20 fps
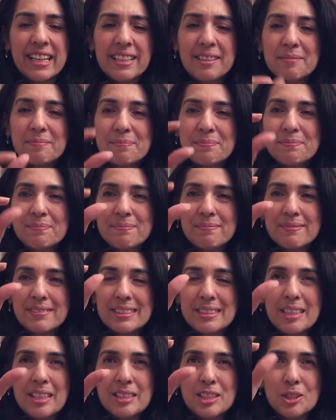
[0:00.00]
That
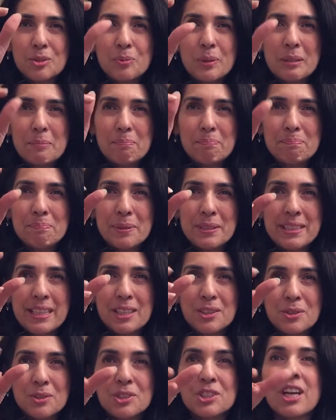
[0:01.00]
sweet
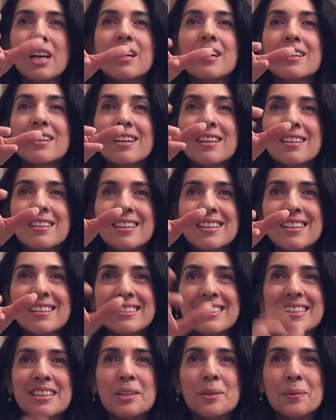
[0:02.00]
potato shakar
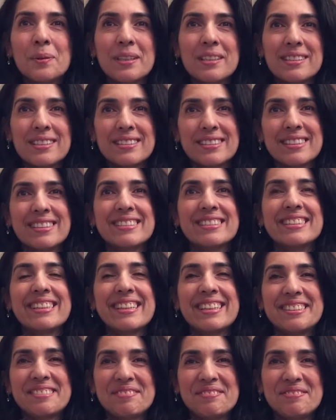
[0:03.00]
kandi in the winter,
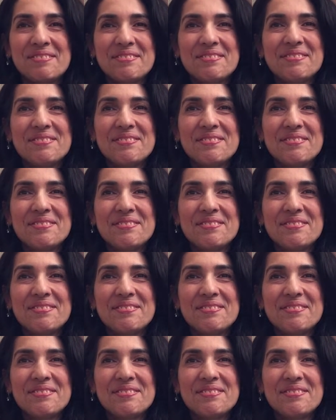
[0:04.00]
yeah.